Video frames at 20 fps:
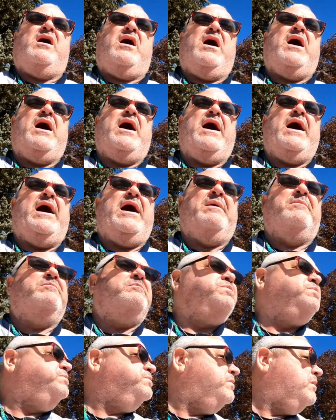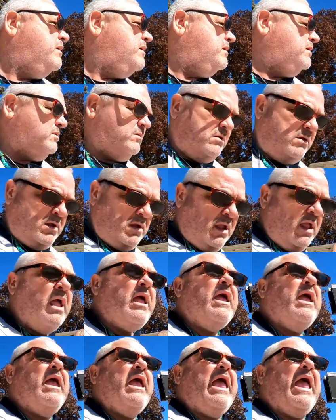Um,
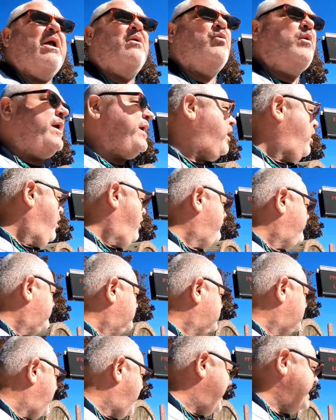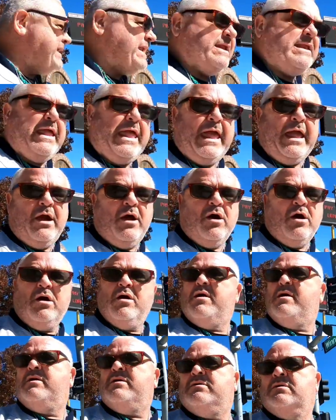and we overnighted here